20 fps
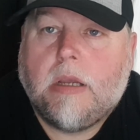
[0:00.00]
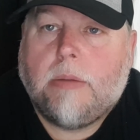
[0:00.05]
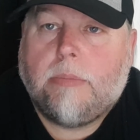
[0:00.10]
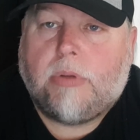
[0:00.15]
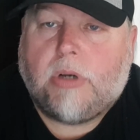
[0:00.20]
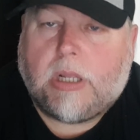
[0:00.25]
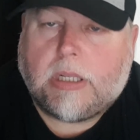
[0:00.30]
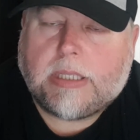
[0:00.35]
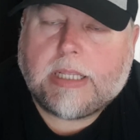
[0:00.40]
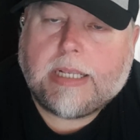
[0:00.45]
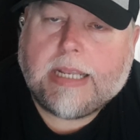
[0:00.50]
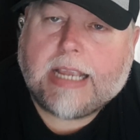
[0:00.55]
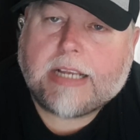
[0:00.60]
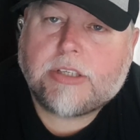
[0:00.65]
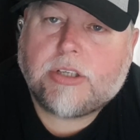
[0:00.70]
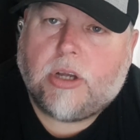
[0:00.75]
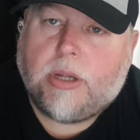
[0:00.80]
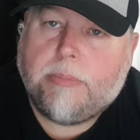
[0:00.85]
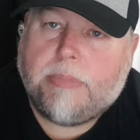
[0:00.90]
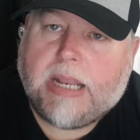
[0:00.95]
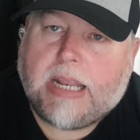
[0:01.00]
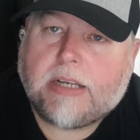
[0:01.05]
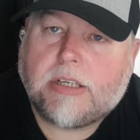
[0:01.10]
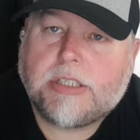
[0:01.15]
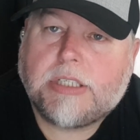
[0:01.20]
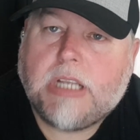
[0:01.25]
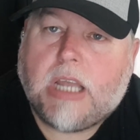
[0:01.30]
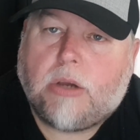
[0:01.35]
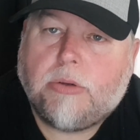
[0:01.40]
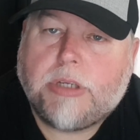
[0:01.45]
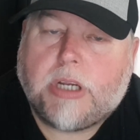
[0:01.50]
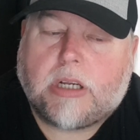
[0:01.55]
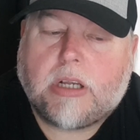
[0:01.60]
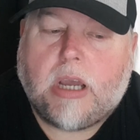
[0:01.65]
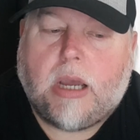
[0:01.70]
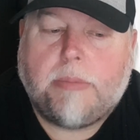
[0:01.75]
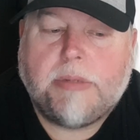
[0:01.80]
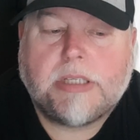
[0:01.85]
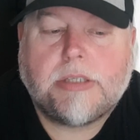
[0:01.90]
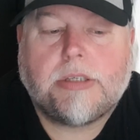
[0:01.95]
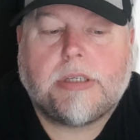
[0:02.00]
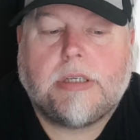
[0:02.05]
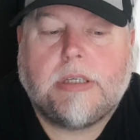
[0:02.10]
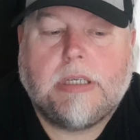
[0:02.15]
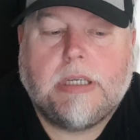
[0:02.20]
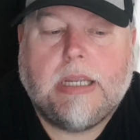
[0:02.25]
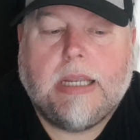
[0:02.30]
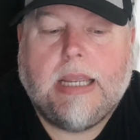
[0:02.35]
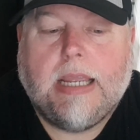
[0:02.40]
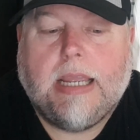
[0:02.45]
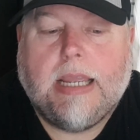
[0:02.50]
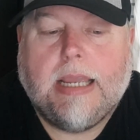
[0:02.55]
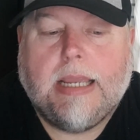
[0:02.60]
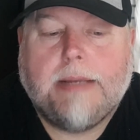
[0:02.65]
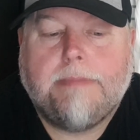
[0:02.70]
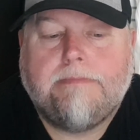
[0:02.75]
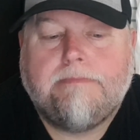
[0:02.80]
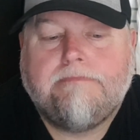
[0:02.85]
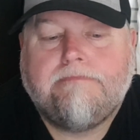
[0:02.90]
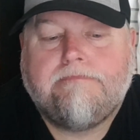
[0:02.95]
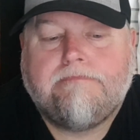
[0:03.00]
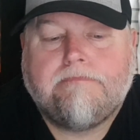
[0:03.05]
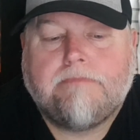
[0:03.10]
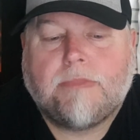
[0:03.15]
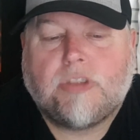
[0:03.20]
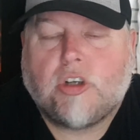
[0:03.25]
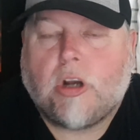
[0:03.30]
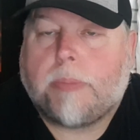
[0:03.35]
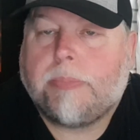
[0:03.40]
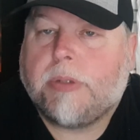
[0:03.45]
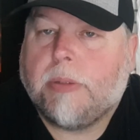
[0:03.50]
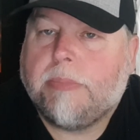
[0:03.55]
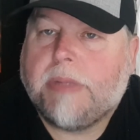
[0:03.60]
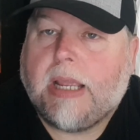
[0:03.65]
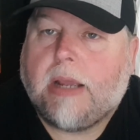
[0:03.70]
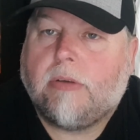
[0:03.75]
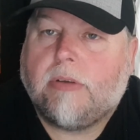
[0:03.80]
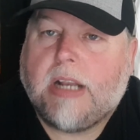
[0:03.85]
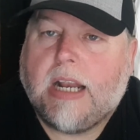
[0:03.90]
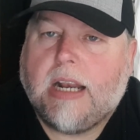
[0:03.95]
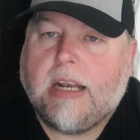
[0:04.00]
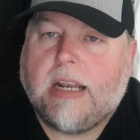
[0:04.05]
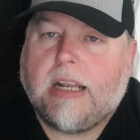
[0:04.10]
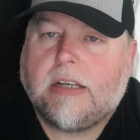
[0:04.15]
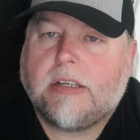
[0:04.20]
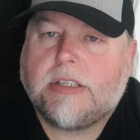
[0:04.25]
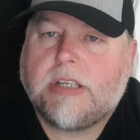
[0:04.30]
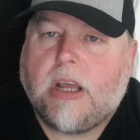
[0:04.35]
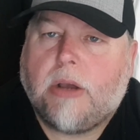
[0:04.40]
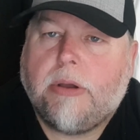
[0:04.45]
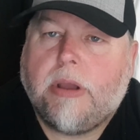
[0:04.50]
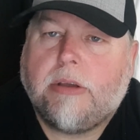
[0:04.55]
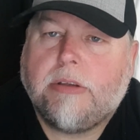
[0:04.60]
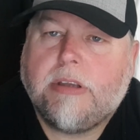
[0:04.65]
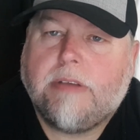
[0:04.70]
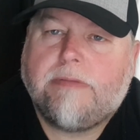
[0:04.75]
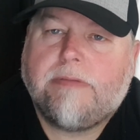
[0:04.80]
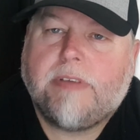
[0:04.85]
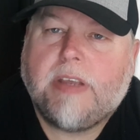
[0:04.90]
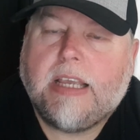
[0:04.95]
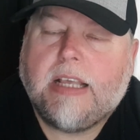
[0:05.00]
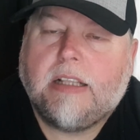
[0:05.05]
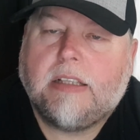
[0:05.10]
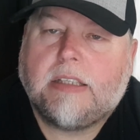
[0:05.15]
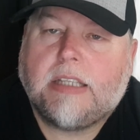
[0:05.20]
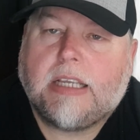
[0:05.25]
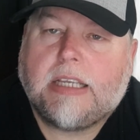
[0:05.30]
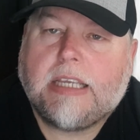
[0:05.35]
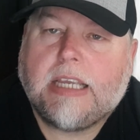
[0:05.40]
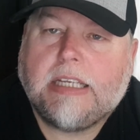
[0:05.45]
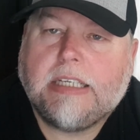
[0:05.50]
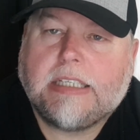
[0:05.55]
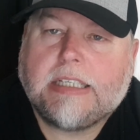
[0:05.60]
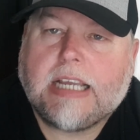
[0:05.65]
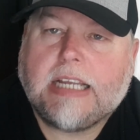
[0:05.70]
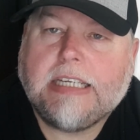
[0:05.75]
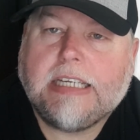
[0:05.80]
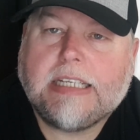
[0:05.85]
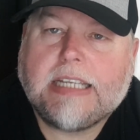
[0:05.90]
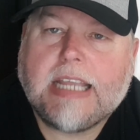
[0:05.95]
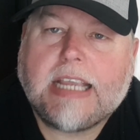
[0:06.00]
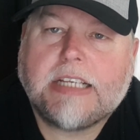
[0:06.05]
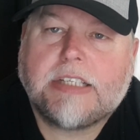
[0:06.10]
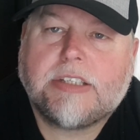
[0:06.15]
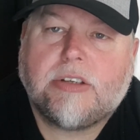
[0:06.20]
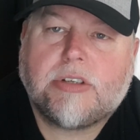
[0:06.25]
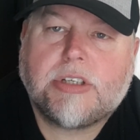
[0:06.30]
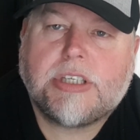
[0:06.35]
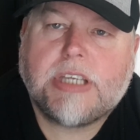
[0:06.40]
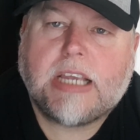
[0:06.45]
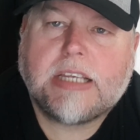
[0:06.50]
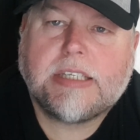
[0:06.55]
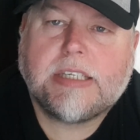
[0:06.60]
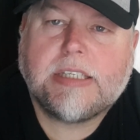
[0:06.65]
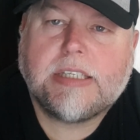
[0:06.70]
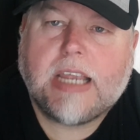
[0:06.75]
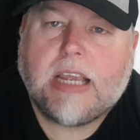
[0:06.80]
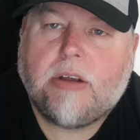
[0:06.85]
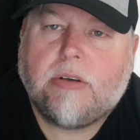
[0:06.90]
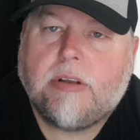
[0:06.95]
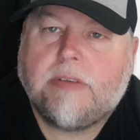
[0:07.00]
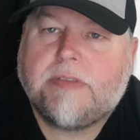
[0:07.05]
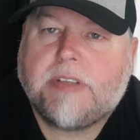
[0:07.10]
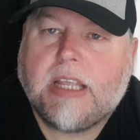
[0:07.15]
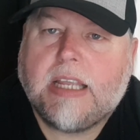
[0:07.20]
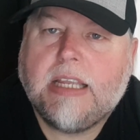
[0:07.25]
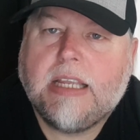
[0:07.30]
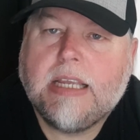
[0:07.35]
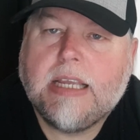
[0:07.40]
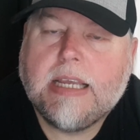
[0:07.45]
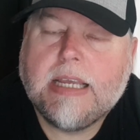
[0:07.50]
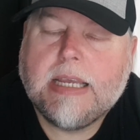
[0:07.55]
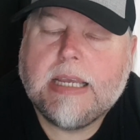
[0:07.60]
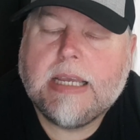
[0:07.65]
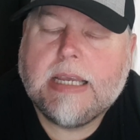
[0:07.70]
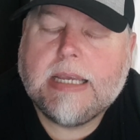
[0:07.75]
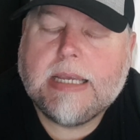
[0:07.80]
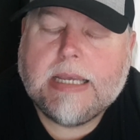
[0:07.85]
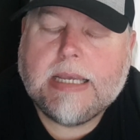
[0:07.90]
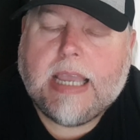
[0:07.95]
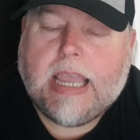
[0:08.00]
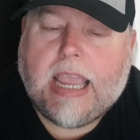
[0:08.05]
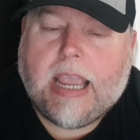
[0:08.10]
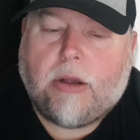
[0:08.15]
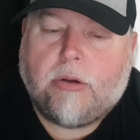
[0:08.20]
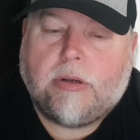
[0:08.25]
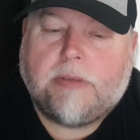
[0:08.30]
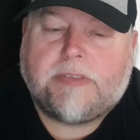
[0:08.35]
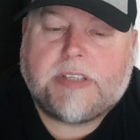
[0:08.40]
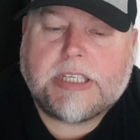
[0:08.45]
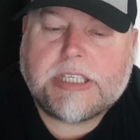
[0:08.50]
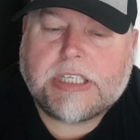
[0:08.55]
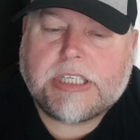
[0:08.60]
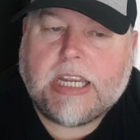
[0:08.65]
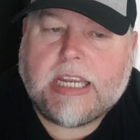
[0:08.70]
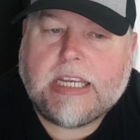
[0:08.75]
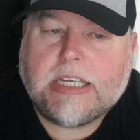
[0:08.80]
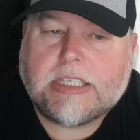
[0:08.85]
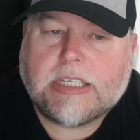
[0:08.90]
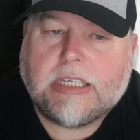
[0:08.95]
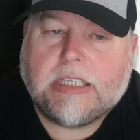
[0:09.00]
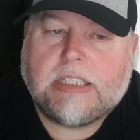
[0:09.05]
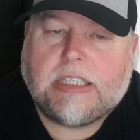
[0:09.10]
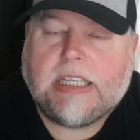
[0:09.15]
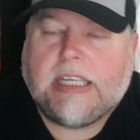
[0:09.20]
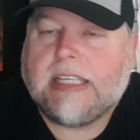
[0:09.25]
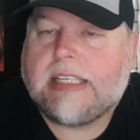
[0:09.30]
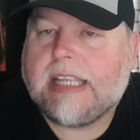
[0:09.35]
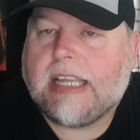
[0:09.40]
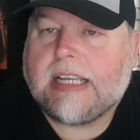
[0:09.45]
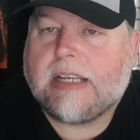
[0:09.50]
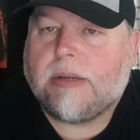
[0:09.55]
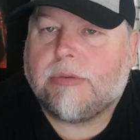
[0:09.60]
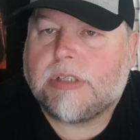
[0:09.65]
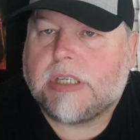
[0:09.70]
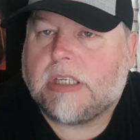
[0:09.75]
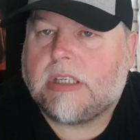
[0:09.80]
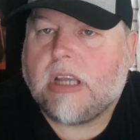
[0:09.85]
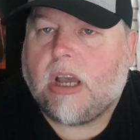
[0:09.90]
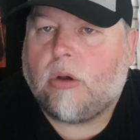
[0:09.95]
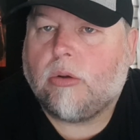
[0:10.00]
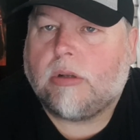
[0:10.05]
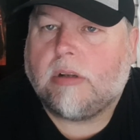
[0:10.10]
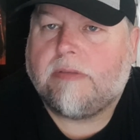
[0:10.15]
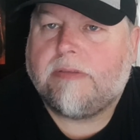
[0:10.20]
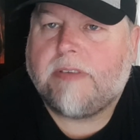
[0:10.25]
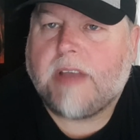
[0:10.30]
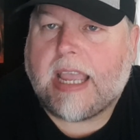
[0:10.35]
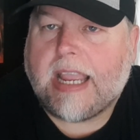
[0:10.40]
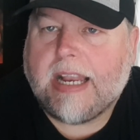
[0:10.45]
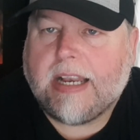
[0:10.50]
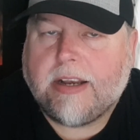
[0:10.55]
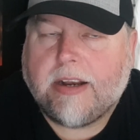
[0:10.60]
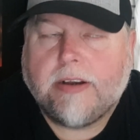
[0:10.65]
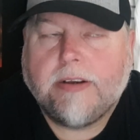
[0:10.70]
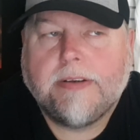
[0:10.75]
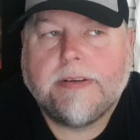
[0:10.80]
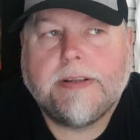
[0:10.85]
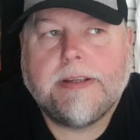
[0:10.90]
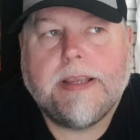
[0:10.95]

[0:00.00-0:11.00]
But until next time, let us know your comments. Drop them down there. Let us know how you feel. Can you take successes out of the season? Do you think it was a total failure?